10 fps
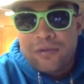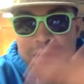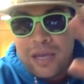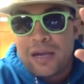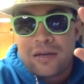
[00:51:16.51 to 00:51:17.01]
Who
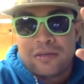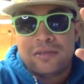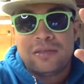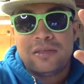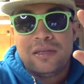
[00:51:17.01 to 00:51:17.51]

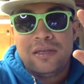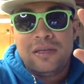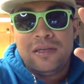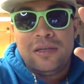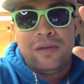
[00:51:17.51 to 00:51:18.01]
cares?
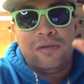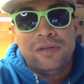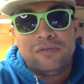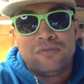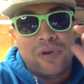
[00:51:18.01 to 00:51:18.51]

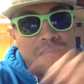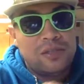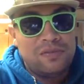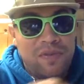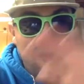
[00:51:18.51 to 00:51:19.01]
He's
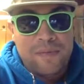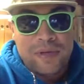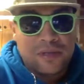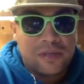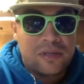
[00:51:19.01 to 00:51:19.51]
rich,
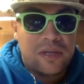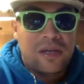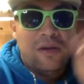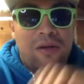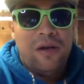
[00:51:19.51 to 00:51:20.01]
famous,
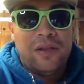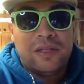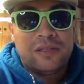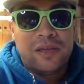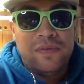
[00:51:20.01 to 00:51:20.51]
all
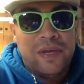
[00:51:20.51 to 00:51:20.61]
that stuff.